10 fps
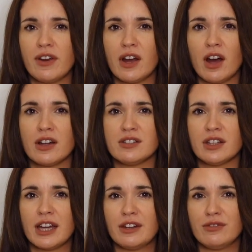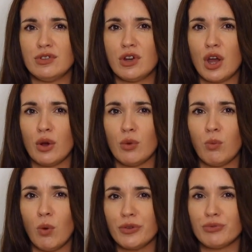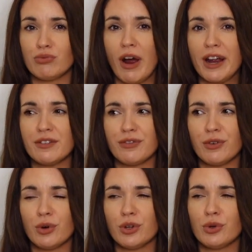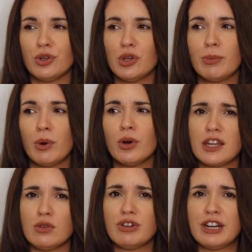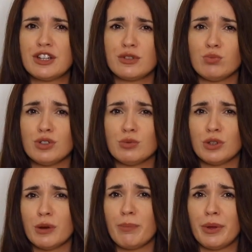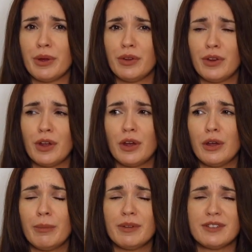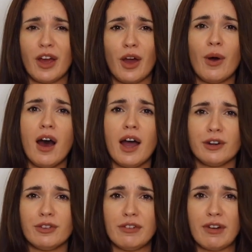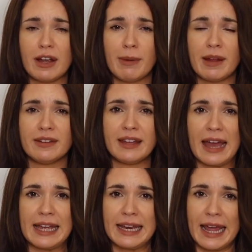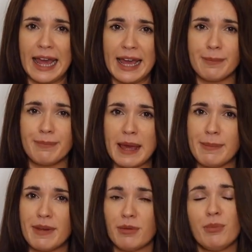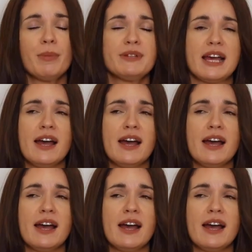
hard to kind of know what's right for your newborn. You really just wouldn't want to burn them, so I'd really recommend getting a baby thermometer,